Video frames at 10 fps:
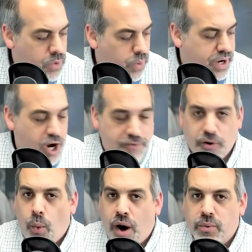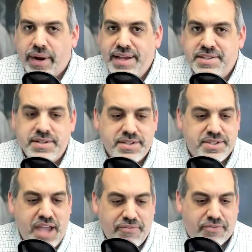We're here for one reason, to
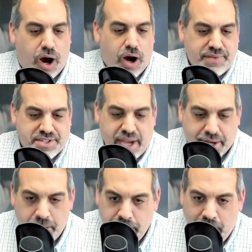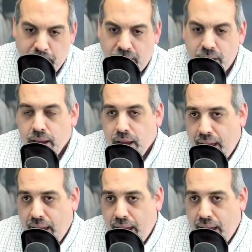safeguard the Second Amendment,